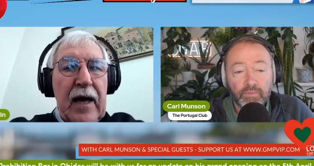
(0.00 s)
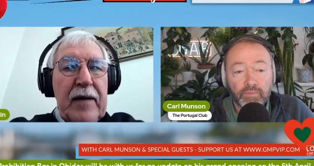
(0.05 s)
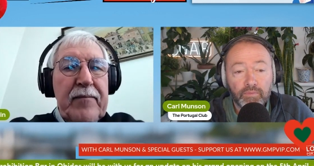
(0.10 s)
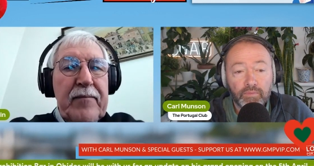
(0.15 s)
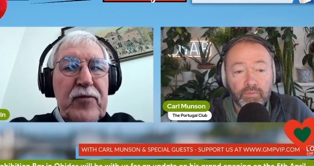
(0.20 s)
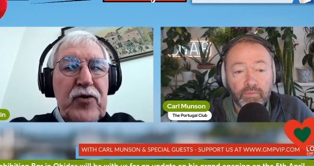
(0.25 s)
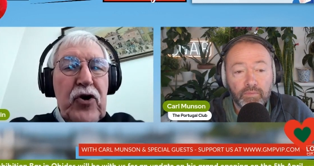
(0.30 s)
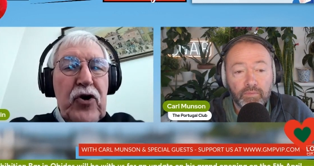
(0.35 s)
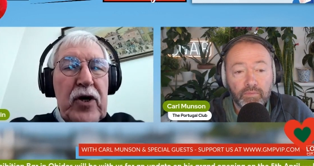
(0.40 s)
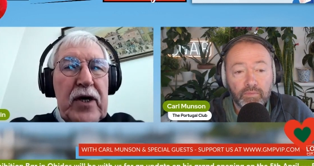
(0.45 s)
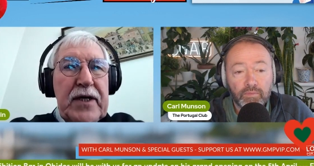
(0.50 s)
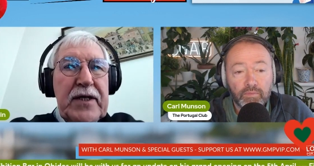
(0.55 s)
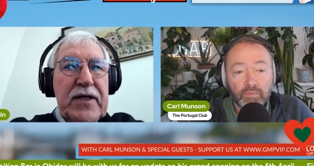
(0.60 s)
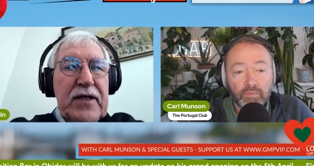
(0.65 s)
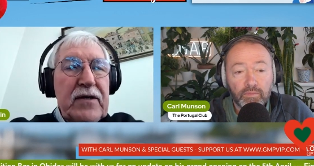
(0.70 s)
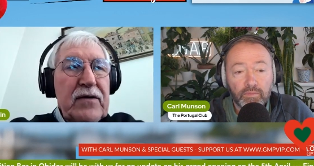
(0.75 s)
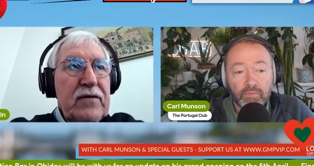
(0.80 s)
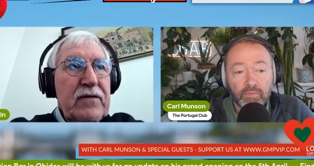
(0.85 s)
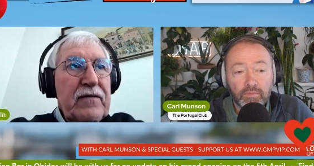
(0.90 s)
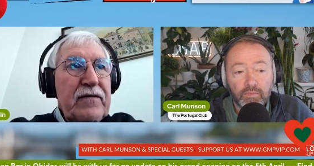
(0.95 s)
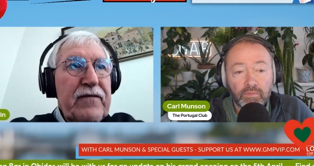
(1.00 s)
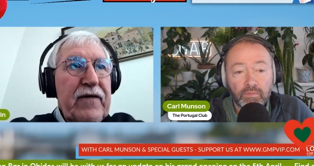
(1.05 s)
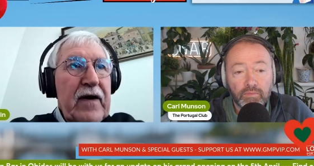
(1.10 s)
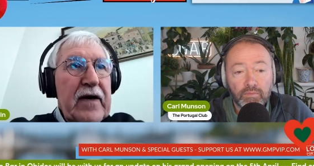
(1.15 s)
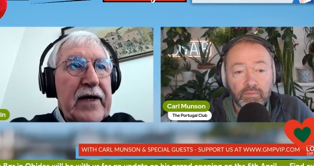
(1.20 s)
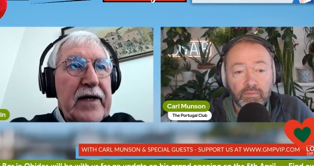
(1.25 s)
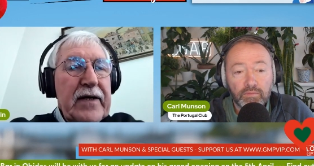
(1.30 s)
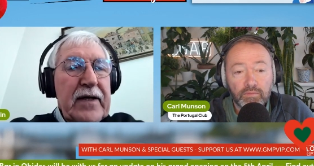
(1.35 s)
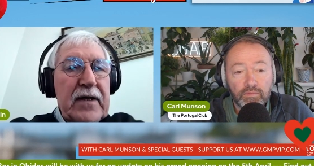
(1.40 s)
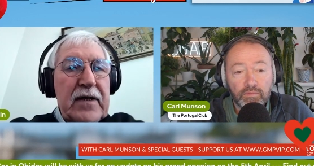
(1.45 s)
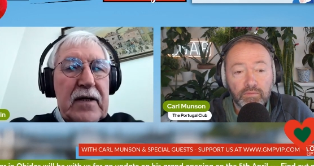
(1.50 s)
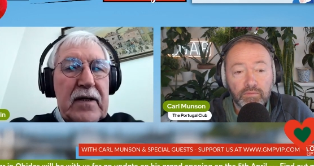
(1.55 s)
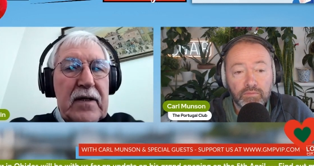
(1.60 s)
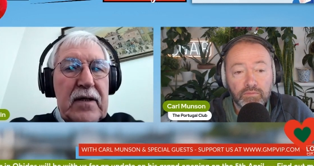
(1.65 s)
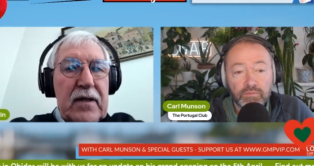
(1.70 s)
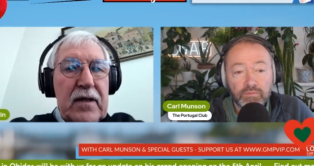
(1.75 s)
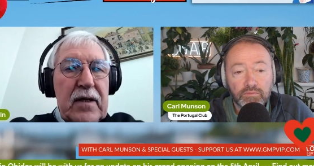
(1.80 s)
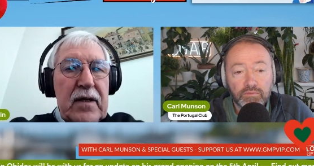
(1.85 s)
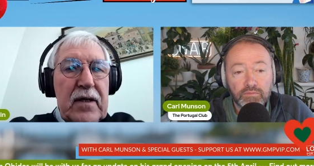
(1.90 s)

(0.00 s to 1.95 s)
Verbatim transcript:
Speaker 1: I'm trying to find